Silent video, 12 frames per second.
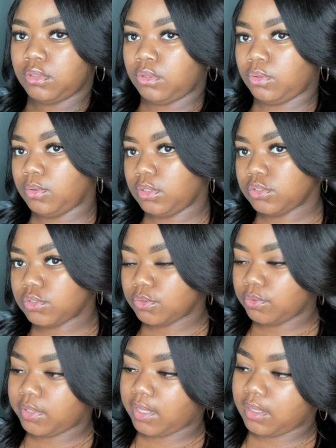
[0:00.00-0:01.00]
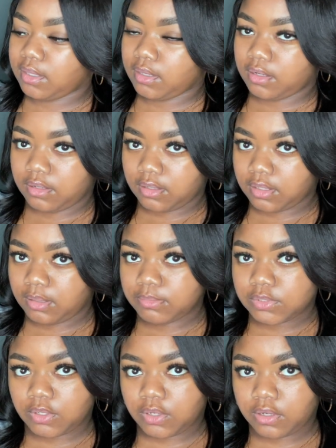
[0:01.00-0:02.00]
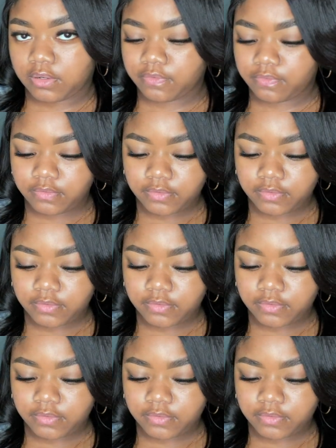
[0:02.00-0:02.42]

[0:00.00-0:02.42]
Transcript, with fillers: that, and it comes off.